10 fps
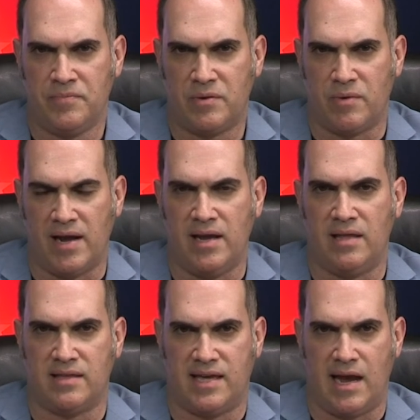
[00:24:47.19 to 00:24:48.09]
right,
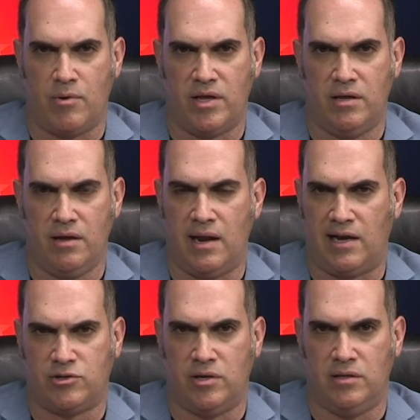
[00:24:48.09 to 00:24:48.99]
in the county and
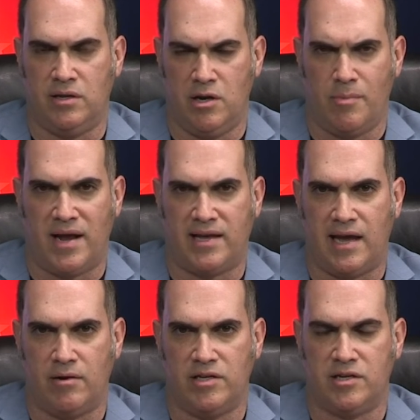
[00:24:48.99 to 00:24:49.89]
actually in the nearby
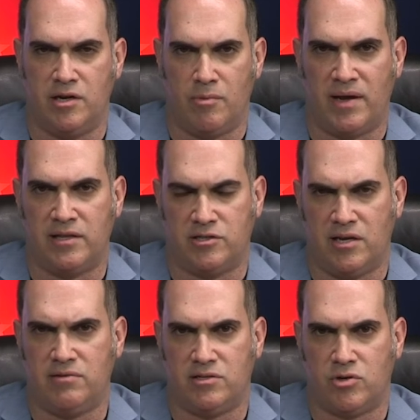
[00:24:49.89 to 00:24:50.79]
counties and nearby
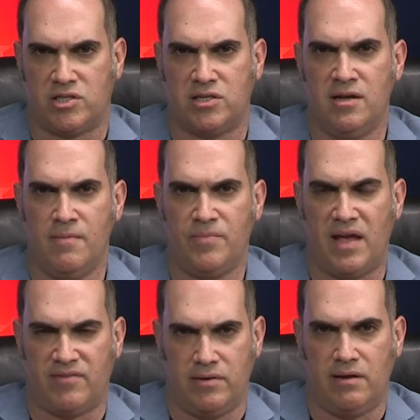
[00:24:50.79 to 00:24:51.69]
legislative districts
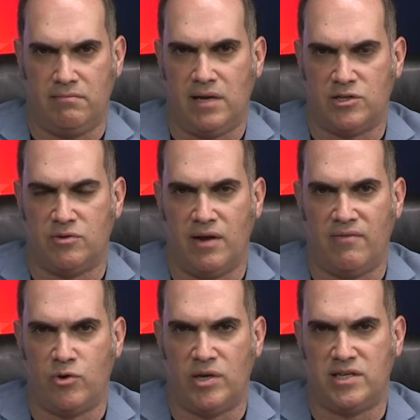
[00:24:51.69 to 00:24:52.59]
have
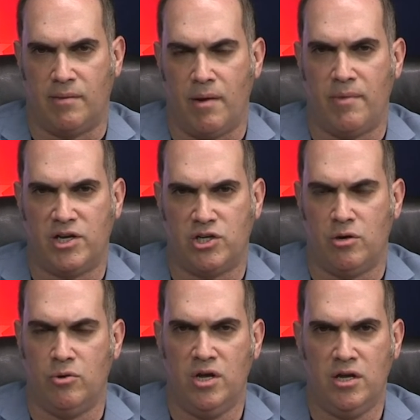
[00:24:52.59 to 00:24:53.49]
agreed to come on my
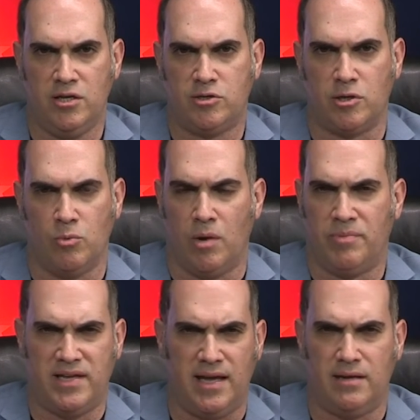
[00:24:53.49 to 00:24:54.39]
show, you still won't.
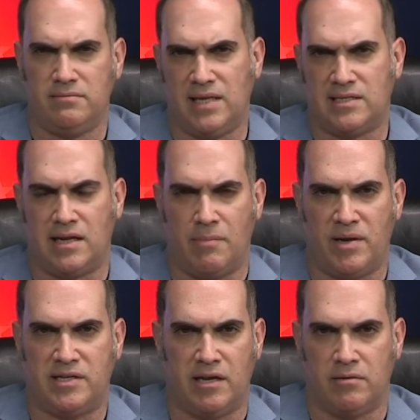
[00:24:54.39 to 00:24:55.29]
But again, that's not a
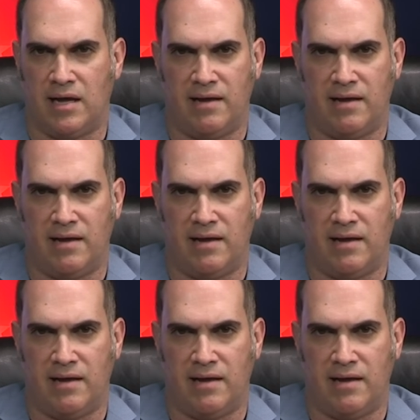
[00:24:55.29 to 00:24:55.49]
big deal.